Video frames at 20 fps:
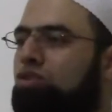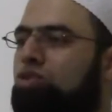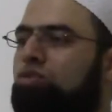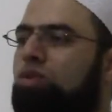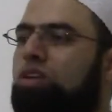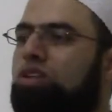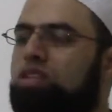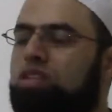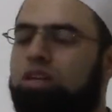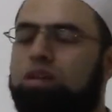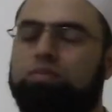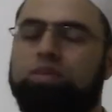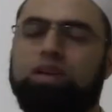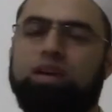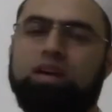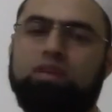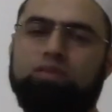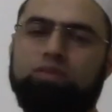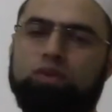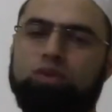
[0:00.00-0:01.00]
Usually she'll be
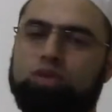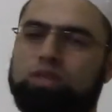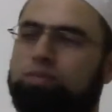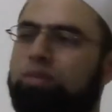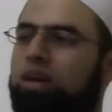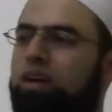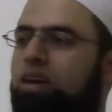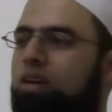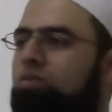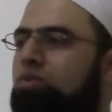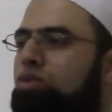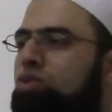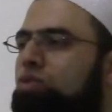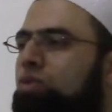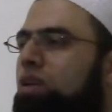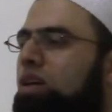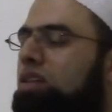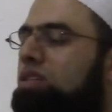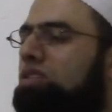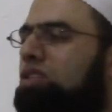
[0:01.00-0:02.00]
influenced by him.
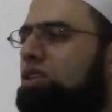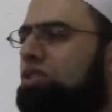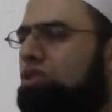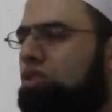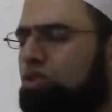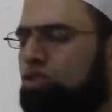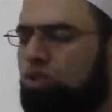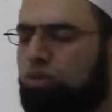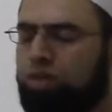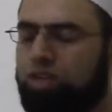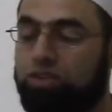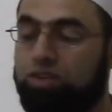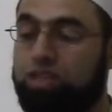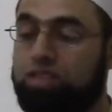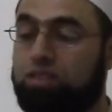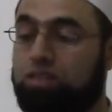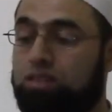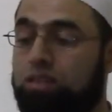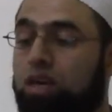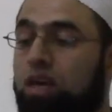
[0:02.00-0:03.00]
Usually, etc. So many
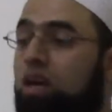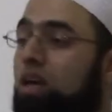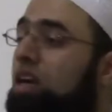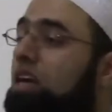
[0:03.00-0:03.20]
reasons.